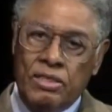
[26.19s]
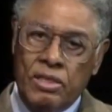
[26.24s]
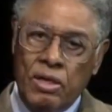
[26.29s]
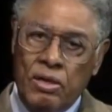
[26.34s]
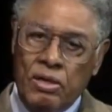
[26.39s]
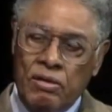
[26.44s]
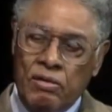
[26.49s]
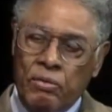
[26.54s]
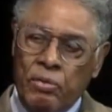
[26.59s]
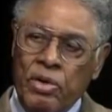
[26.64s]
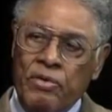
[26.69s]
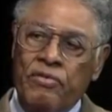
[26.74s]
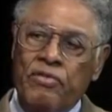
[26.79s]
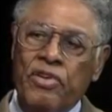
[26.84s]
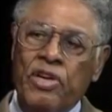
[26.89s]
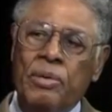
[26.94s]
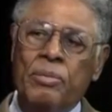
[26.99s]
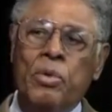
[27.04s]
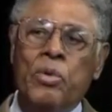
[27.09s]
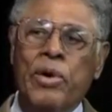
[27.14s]
So the
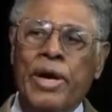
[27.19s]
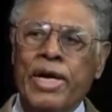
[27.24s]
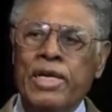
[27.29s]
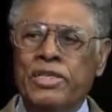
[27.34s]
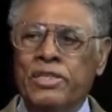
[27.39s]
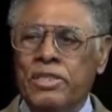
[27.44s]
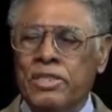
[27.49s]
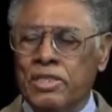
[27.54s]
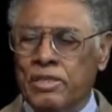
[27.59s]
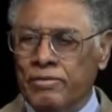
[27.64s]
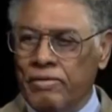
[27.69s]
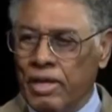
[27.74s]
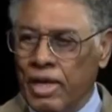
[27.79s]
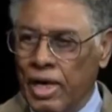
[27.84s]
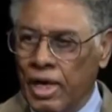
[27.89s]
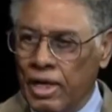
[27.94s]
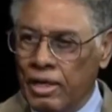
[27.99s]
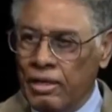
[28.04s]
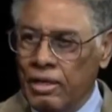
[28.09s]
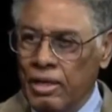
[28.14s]
reverberations of
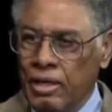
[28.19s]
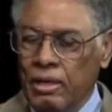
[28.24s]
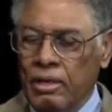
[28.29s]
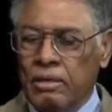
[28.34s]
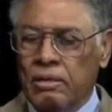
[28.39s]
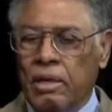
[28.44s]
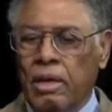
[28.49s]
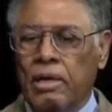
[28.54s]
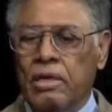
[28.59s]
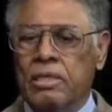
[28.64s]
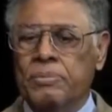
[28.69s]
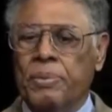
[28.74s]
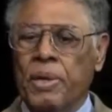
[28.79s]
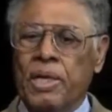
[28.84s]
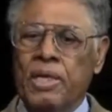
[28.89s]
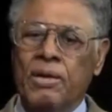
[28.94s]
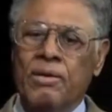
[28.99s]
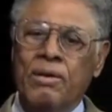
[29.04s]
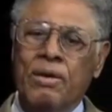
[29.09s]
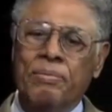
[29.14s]
that is,
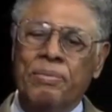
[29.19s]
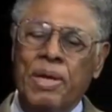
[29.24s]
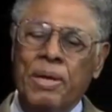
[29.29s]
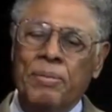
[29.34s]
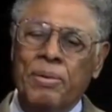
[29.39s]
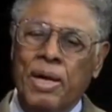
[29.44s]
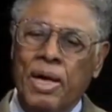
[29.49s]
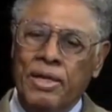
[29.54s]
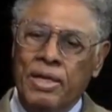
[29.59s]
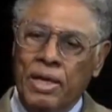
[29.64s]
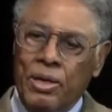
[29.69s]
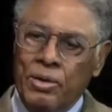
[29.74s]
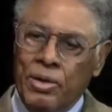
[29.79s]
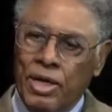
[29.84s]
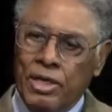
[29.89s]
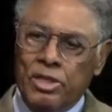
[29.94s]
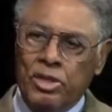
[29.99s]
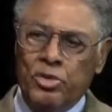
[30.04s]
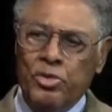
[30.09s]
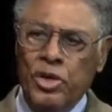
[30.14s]
there are people out there who
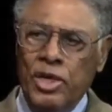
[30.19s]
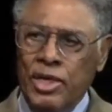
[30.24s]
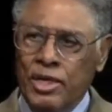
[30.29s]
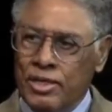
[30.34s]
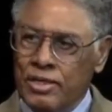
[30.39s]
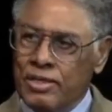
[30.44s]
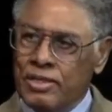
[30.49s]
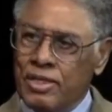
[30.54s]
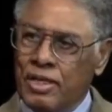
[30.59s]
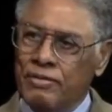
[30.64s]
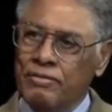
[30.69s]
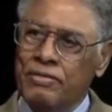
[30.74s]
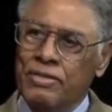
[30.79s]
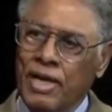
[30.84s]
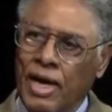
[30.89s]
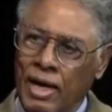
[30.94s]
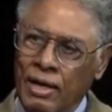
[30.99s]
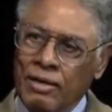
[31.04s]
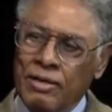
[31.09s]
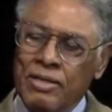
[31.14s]
had trillions of
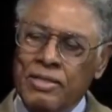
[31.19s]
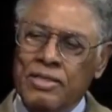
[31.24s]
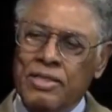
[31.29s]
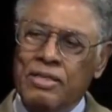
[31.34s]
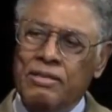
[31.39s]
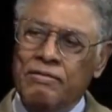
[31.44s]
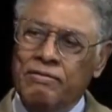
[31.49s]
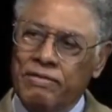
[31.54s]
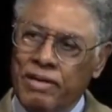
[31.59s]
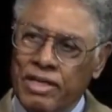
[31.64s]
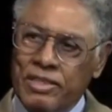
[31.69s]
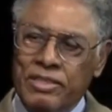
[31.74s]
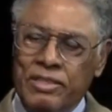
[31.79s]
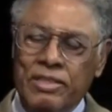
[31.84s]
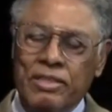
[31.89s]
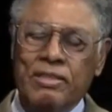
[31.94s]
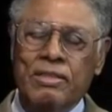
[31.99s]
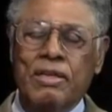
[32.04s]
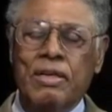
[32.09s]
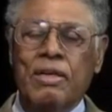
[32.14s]
dollars
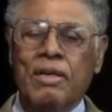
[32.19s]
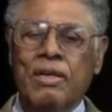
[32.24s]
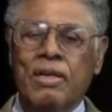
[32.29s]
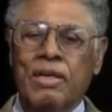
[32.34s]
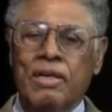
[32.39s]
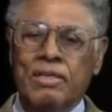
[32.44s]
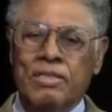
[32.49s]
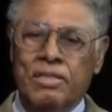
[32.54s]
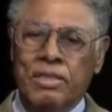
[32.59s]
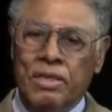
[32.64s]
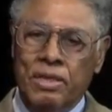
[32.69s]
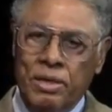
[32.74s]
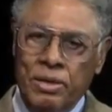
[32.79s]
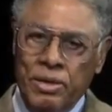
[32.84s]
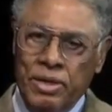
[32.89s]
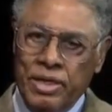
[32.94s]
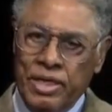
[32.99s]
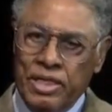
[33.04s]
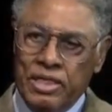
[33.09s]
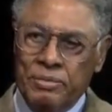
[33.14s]
invested in
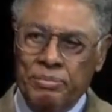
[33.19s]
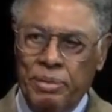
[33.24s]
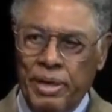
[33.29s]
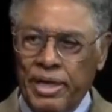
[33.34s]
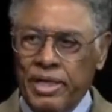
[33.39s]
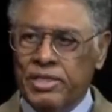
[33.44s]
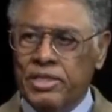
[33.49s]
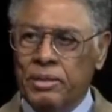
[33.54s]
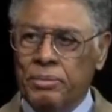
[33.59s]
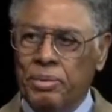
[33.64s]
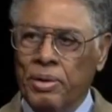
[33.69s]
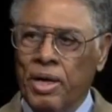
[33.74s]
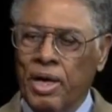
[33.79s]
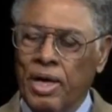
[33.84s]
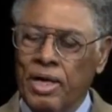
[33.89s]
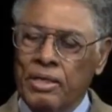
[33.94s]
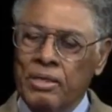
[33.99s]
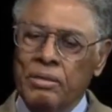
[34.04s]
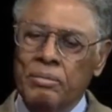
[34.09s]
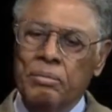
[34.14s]
securities based
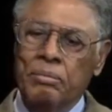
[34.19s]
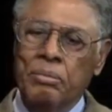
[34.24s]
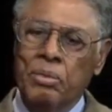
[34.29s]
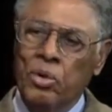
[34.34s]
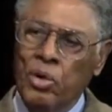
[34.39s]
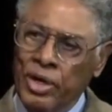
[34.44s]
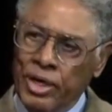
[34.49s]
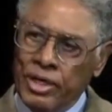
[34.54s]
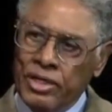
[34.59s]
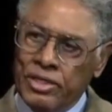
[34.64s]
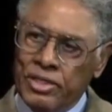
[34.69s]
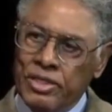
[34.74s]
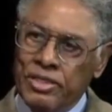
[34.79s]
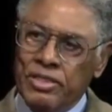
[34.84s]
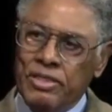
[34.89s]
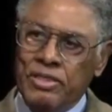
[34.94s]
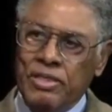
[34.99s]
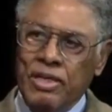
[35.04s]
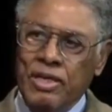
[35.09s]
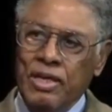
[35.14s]
upon
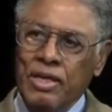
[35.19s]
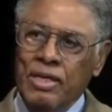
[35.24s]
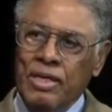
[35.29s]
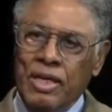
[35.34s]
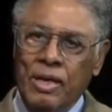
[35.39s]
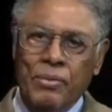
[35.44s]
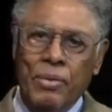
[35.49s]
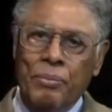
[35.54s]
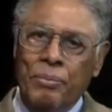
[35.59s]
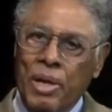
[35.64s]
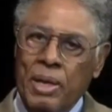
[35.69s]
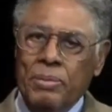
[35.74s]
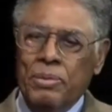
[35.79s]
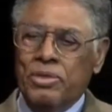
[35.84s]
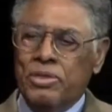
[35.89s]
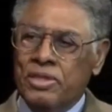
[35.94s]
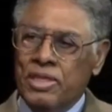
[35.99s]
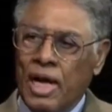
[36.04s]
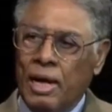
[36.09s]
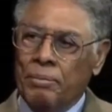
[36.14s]
mortgages, and when
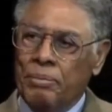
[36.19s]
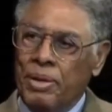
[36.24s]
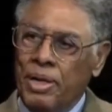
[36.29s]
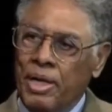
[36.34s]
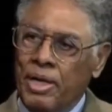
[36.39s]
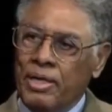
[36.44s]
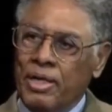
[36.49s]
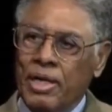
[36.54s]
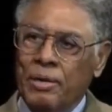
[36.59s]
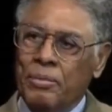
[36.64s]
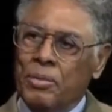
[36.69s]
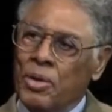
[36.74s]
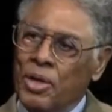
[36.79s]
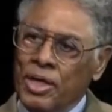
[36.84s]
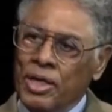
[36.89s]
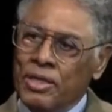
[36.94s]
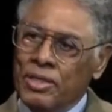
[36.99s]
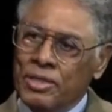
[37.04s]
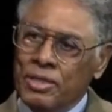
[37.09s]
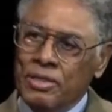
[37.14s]
people stopped paying their
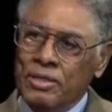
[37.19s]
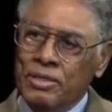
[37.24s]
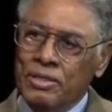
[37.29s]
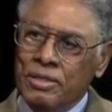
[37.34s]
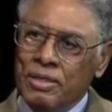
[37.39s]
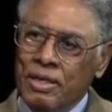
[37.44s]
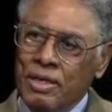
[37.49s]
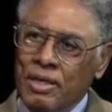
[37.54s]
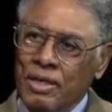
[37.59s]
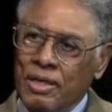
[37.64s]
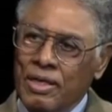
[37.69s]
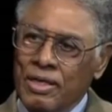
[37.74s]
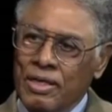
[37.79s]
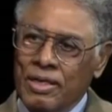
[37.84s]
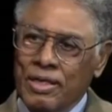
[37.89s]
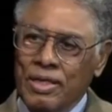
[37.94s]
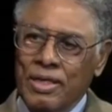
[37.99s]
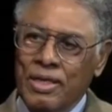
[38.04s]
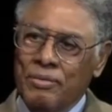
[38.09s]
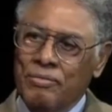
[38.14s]
mortgages,
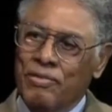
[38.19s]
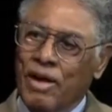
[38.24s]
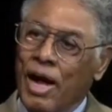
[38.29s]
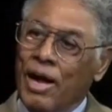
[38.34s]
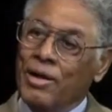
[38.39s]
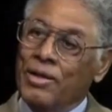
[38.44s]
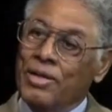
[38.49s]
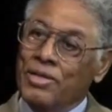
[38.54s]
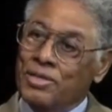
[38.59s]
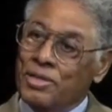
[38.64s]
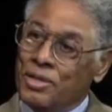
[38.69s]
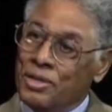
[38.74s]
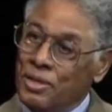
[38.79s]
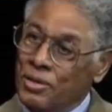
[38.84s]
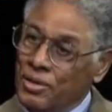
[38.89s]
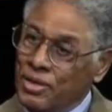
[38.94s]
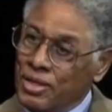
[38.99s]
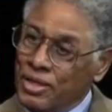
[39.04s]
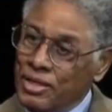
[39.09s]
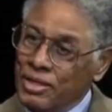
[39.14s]
the value of the
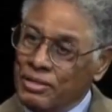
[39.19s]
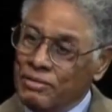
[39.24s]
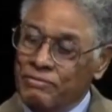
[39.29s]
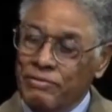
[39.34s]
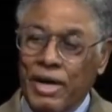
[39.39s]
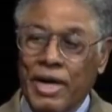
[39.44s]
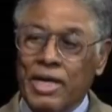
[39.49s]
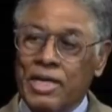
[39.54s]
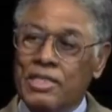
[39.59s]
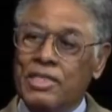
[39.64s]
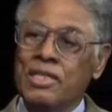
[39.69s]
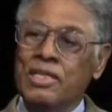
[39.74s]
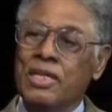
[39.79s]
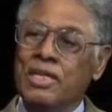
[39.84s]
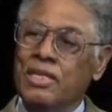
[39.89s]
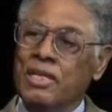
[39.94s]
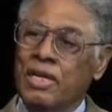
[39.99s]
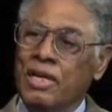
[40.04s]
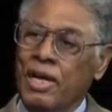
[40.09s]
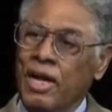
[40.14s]
securities vanished into
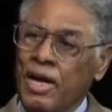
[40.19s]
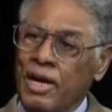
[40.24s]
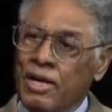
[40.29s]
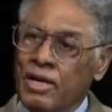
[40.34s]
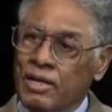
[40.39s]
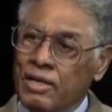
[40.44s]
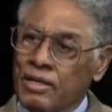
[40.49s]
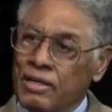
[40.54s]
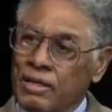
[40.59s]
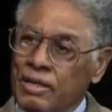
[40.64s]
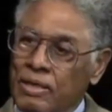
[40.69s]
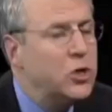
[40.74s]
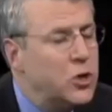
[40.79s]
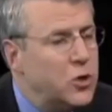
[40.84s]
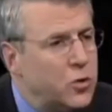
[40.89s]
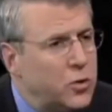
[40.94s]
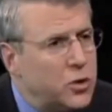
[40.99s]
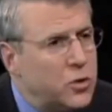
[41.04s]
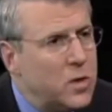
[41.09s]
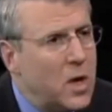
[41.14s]
thin air. So
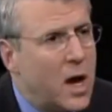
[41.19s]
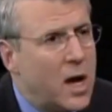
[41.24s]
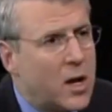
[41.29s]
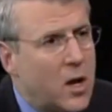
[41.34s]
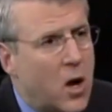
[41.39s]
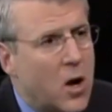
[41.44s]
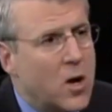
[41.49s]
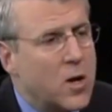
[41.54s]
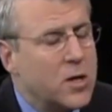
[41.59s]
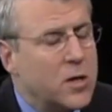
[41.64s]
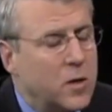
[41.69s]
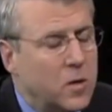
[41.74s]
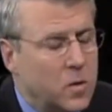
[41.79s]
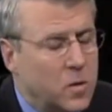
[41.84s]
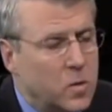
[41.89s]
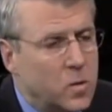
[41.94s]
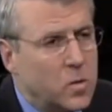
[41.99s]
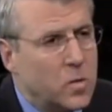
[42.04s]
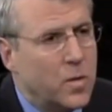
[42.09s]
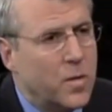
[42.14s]
you do not
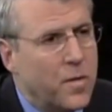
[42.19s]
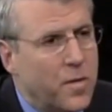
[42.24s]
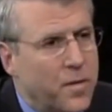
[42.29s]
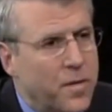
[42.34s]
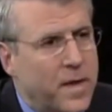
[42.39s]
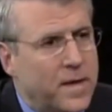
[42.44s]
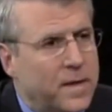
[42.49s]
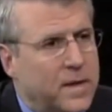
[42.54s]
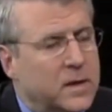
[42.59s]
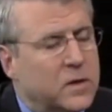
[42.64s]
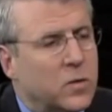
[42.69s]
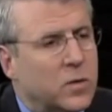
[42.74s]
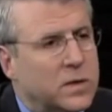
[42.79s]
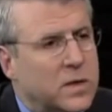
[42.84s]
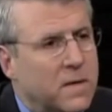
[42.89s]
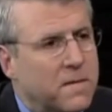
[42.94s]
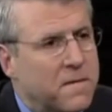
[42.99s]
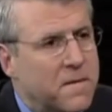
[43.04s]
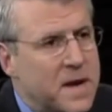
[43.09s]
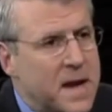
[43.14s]
argue that this was
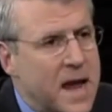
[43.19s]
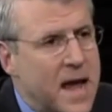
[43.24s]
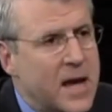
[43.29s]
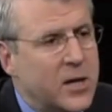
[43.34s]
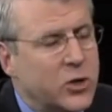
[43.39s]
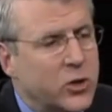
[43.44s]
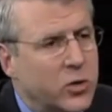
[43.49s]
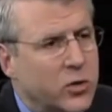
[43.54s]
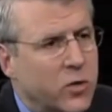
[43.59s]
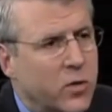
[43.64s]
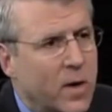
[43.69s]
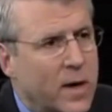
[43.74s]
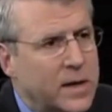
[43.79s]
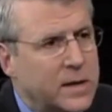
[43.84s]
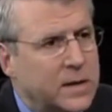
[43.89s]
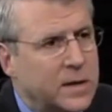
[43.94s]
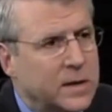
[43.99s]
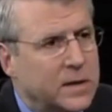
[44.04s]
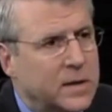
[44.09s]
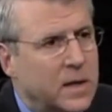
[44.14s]
a financial
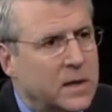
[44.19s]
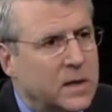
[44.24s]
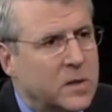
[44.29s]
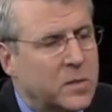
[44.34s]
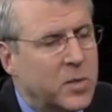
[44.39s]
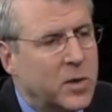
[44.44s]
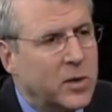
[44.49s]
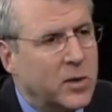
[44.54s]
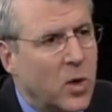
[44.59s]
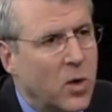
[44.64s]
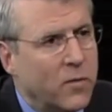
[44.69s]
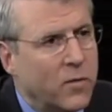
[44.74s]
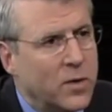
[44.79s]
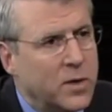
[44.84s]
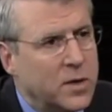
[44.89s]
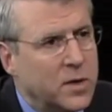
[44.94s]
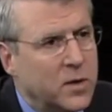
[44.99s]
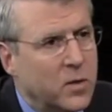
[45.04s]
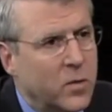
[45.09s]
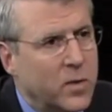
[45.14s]
crisis that spilled over
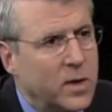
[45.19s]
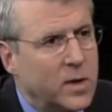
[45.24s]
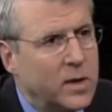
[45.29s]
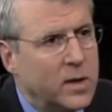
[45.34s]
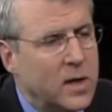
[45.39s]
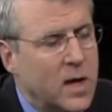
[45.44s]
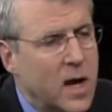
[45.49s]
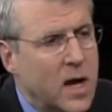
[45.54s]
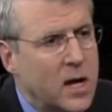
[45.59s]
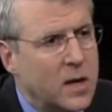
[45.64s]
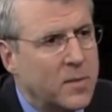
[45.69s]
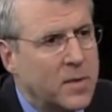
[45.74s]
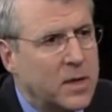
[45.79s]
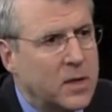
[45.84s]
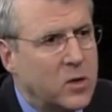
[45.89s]
into the real economy.